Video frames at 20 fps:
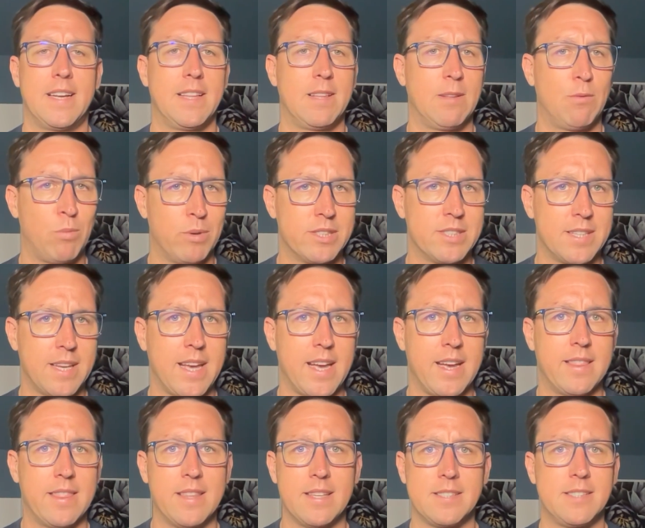Once
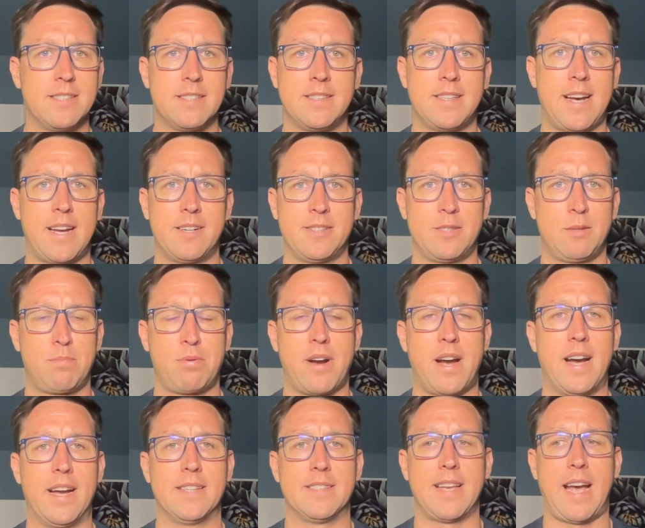again, this is not a
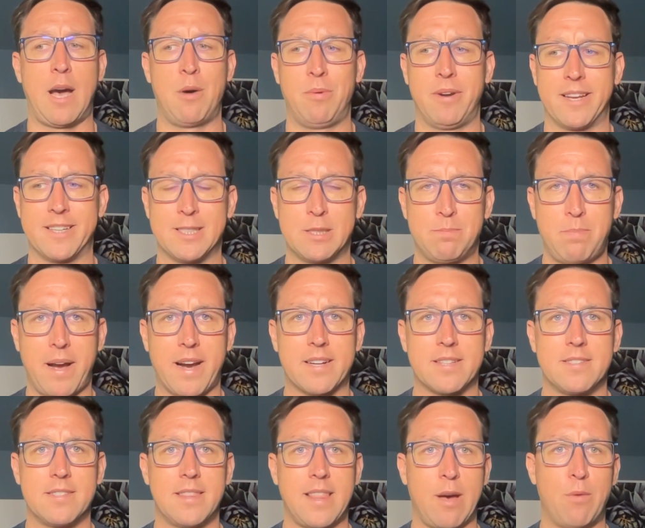surprise. I would
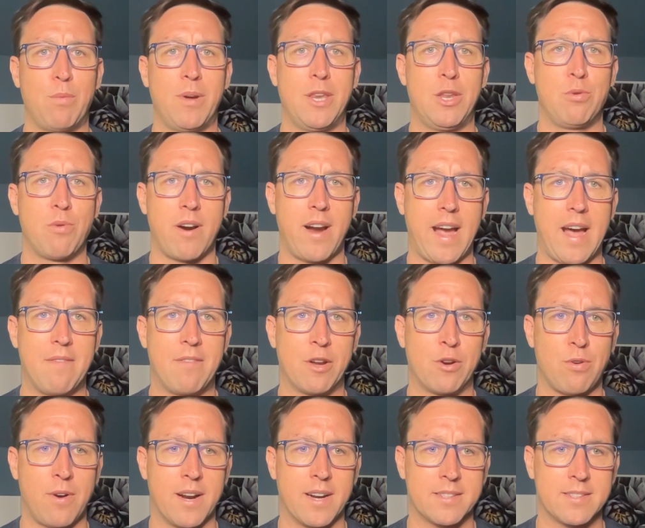expect that when you are having
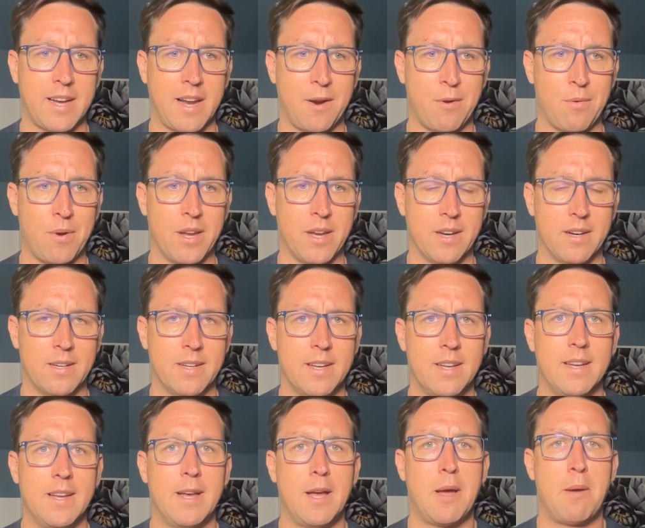chronic diarrhea,
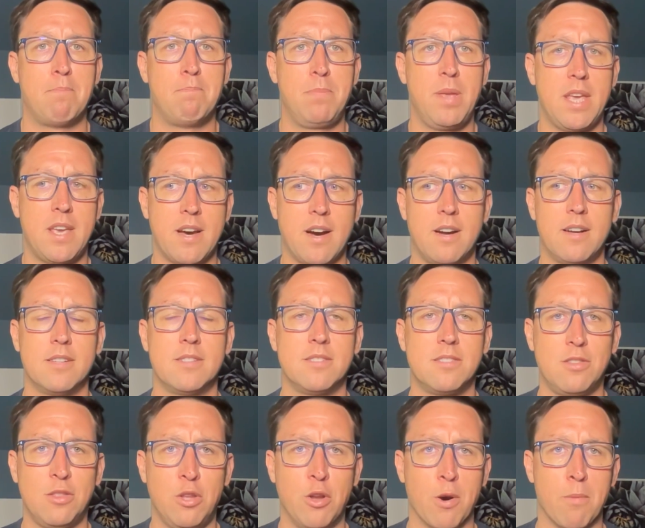
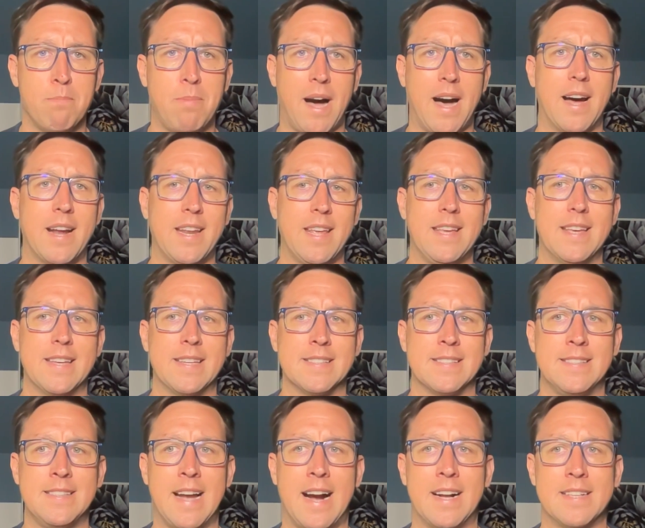because your body is
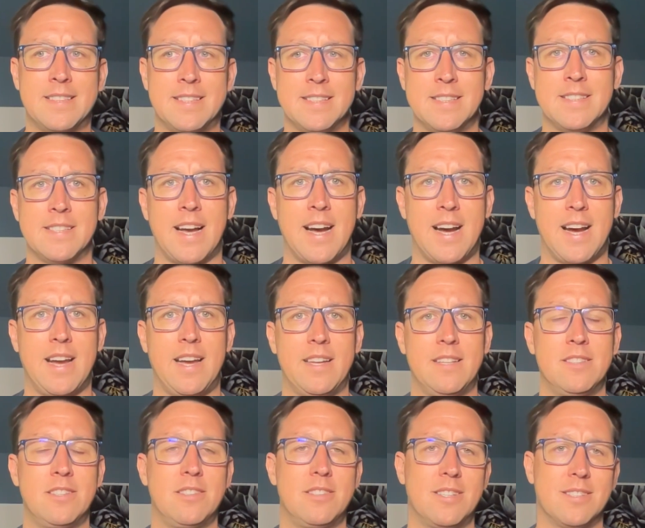not
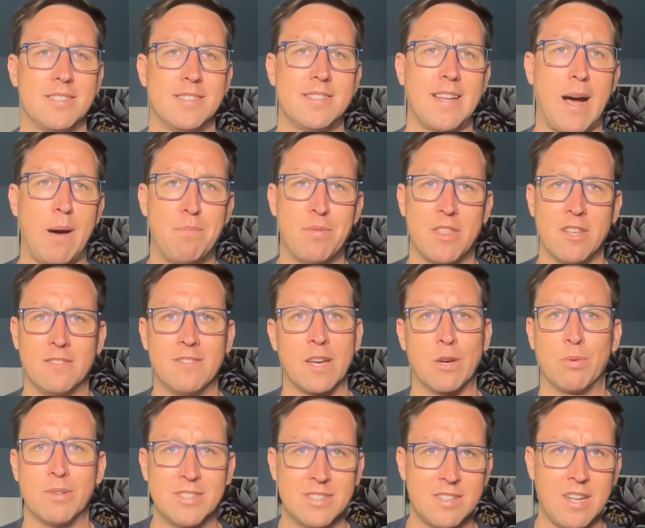designed to stop the
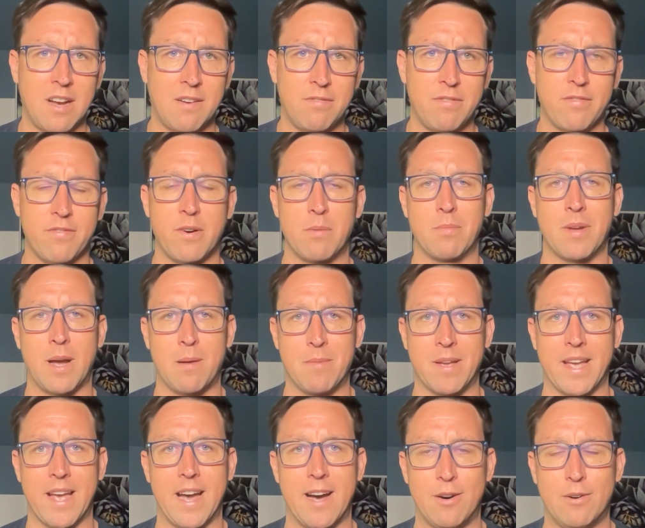liquid stuff from
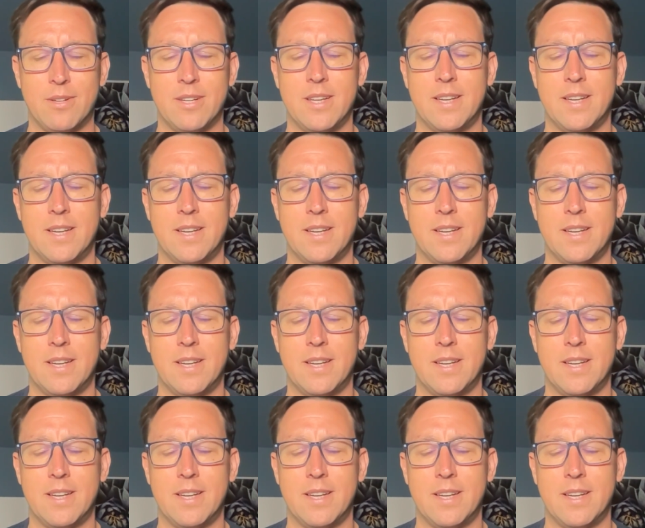coming out,